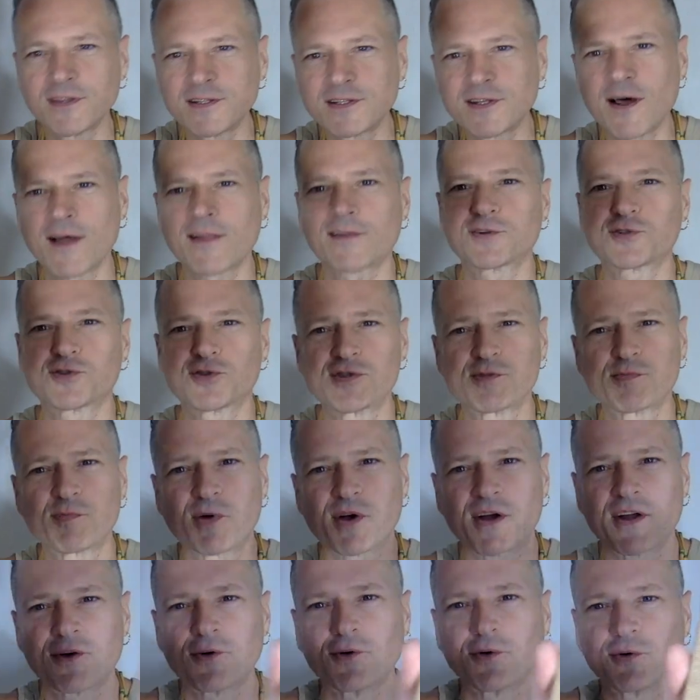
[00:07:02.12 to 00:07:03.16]
The Dollar Tree's
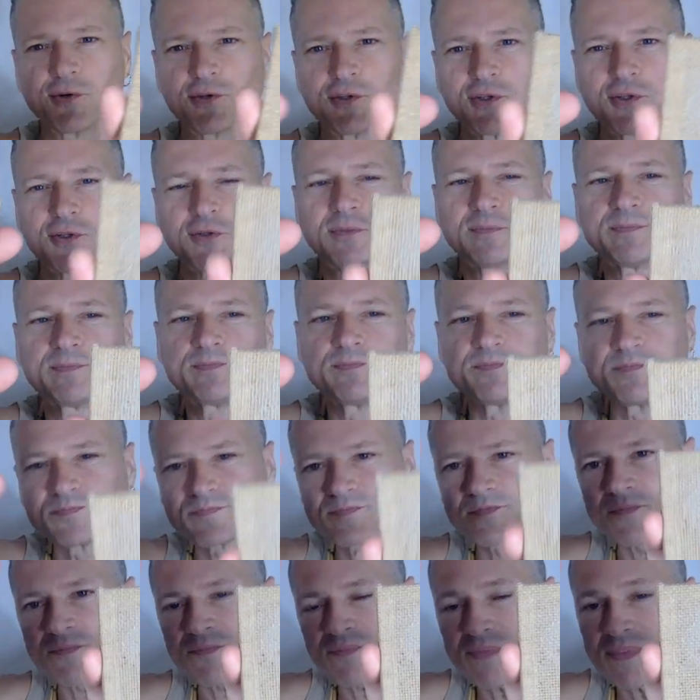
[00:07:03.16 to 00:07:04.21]
pretty cool too.
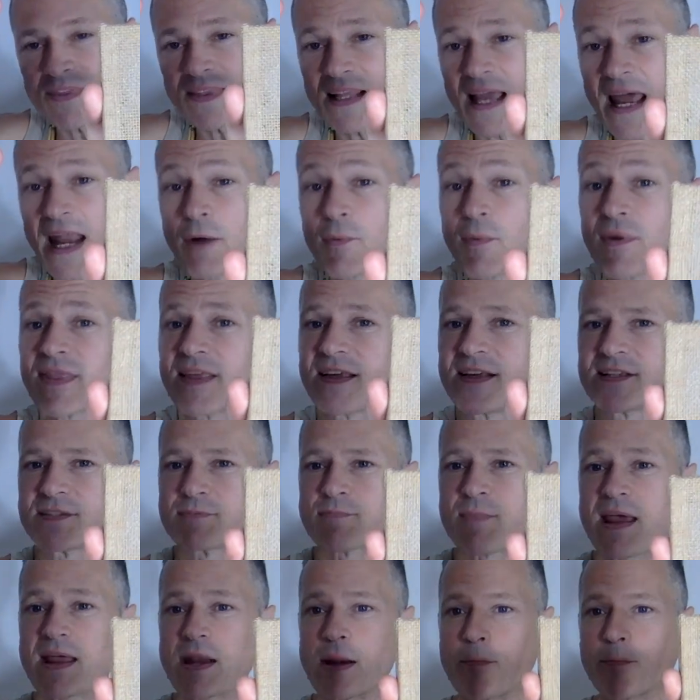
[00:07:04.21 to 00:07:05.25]
Anyway, these
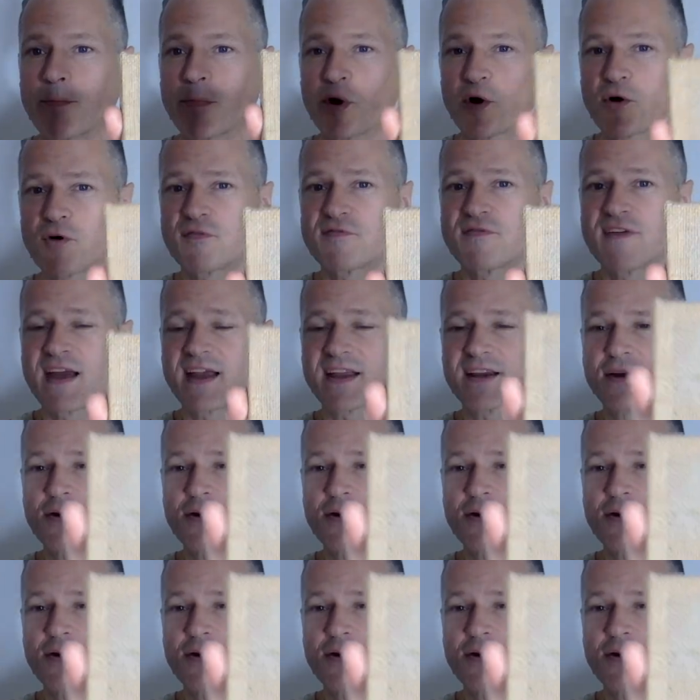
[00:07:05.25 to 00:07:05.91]
made perfect